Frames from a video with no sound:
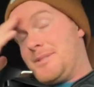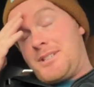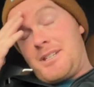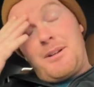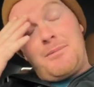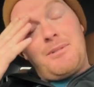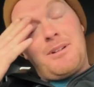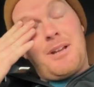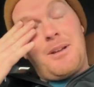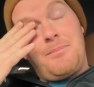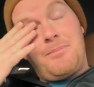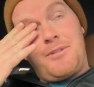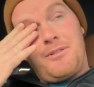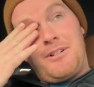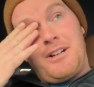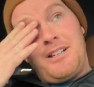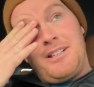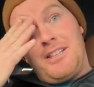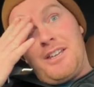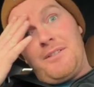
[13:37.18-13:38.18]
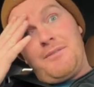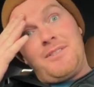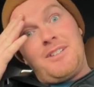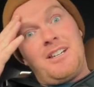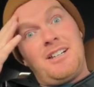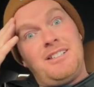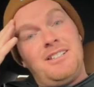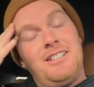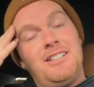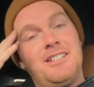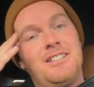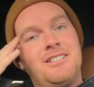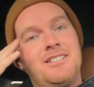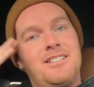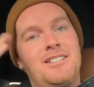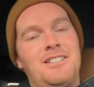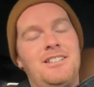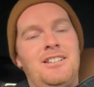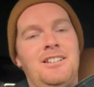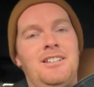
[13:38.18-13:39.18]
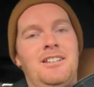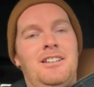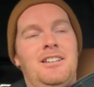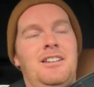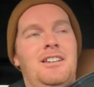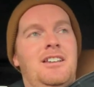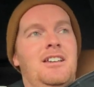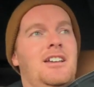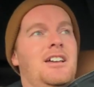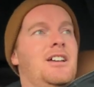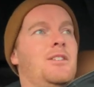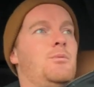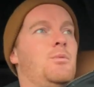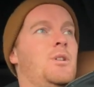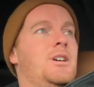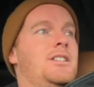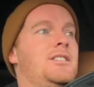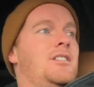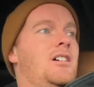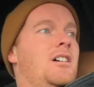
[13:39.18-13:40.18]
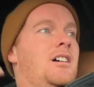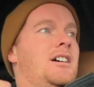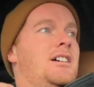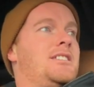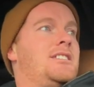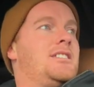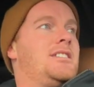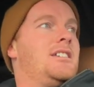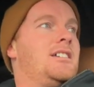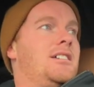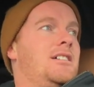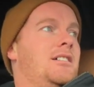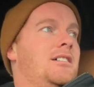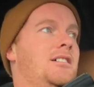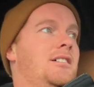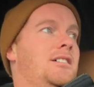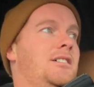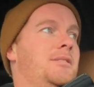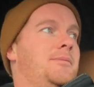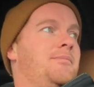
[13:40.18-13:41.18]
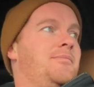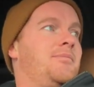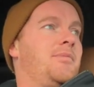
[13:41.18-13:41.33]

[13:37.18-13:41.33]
coming up. Great gift ideas and whatnot. And